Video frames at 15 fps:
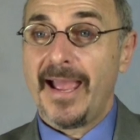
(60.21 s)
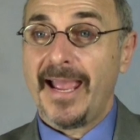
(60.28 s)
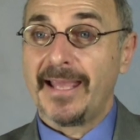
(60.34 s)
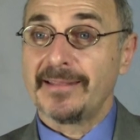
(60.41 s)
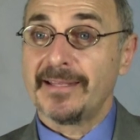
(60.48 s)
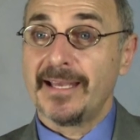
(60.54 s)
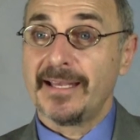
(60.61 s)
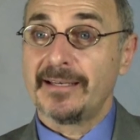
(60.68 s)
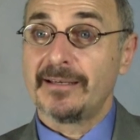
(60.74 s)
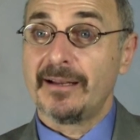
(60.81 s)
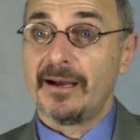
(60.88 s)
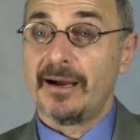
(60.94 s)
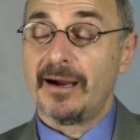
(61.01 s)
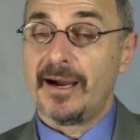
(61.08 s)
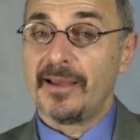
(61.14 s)
And then
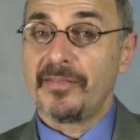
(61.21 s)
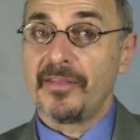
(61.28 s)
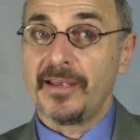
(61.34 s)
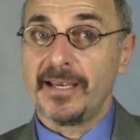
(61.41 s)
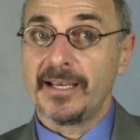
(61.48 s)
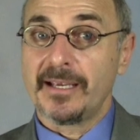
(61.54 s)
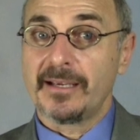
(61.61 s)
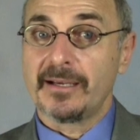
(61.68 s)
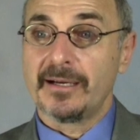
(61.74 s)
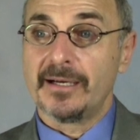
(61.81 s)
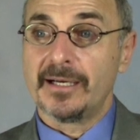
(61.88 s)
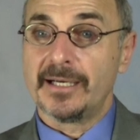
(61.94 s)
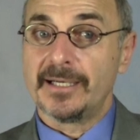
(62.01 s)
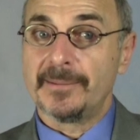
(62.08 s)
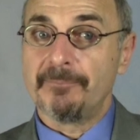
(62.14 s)
I think
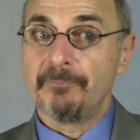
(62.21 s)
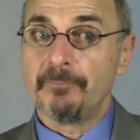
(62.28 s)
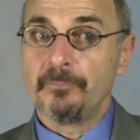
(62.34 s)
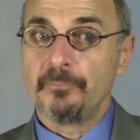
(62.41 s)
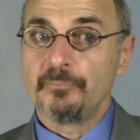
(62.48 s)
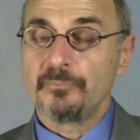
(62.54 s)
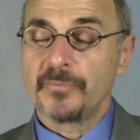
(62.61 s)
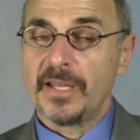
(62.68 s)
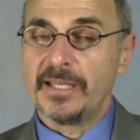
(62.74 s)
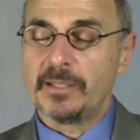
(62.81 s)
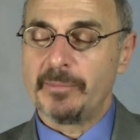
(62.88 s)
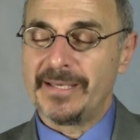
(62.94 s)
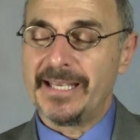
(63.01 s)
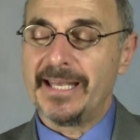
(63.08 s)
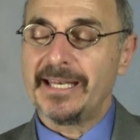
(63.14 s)
in the
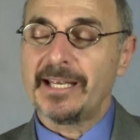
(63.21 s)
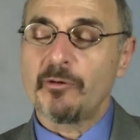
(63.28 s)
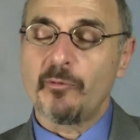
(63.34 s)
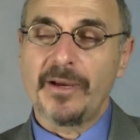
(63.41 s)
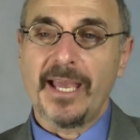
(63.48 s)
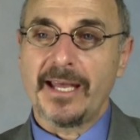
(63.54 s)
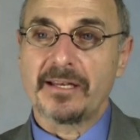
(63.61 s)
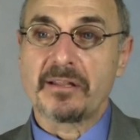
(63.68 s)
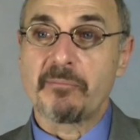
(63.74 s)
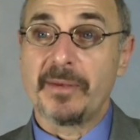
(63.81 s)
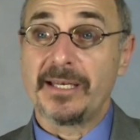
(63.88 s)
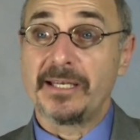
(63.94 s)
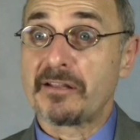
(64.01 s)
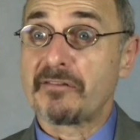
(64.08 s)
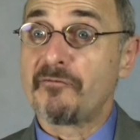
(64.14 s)
beginning, we had as
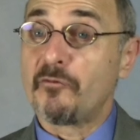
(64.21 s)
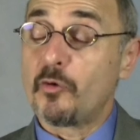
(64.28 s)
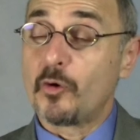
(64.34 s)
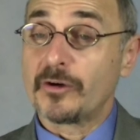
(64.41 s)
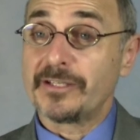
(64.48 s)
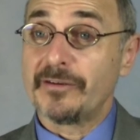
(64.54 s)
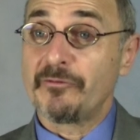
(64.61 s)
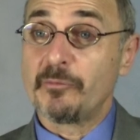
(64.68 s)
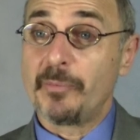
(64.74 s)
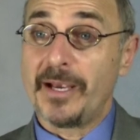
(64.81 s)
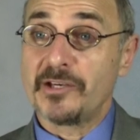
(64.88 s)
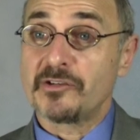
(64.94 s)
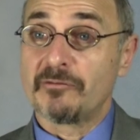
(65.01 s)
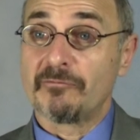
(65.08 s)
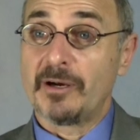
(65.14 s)
as four different
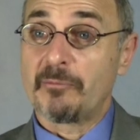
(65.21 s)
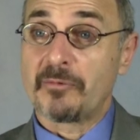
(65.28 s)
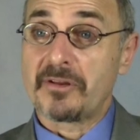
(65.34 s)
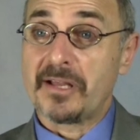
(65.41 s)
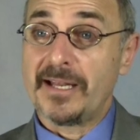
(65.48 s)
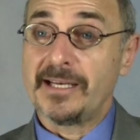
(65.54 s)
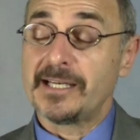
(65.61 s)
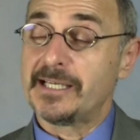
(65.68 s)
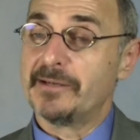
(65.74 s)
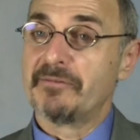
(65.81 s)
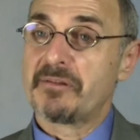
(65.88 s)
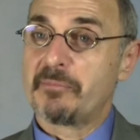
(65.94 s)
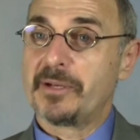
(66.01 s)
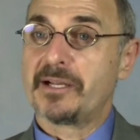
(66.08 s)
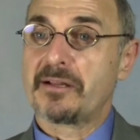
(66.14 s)
patient
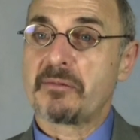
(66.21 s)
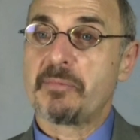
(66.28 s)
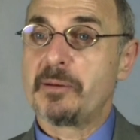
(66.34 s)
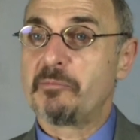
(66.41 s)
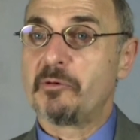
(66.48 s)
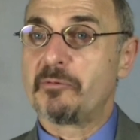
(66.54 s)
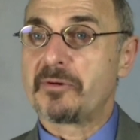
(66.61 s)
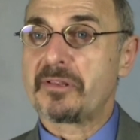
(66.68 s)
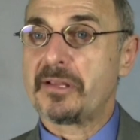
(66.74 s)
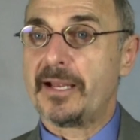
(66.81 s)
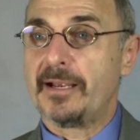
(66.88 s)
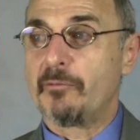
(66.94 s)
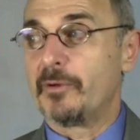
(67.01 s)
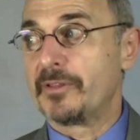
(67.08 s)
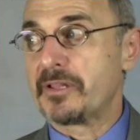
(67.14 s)
representatives because people were
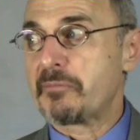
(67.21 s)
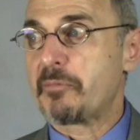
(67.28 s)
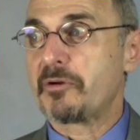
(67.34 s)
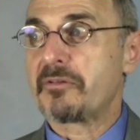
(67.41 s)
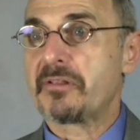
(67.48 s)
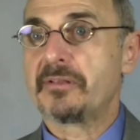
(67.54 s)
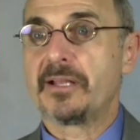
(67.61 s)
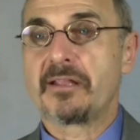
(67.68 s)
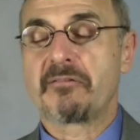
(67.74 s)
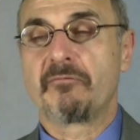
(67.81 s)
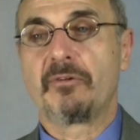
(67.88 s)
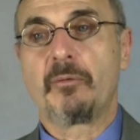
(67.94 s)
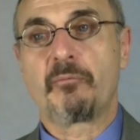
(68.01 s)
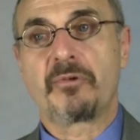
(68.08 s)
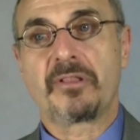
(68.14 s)
saying, well, this person doesn't
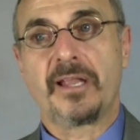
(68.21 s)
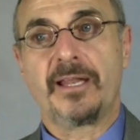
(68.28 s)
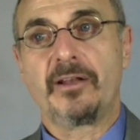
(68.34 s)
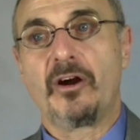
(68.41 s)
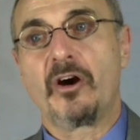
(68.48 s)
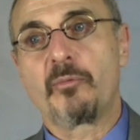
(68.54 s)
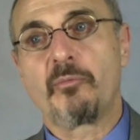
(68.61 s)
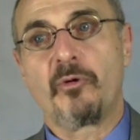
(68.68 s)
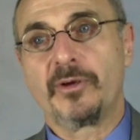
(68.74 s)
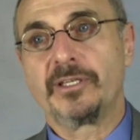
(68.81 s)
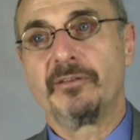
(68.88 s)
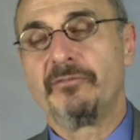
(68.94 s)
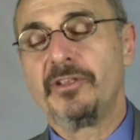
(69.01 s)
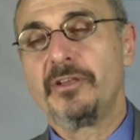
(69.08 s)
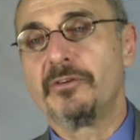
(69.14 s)
represent our
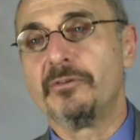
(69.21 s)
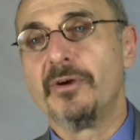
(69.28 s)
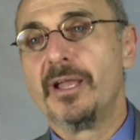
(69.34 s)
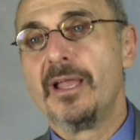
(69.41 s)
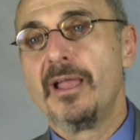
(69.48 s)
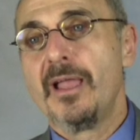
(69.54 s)
point of view.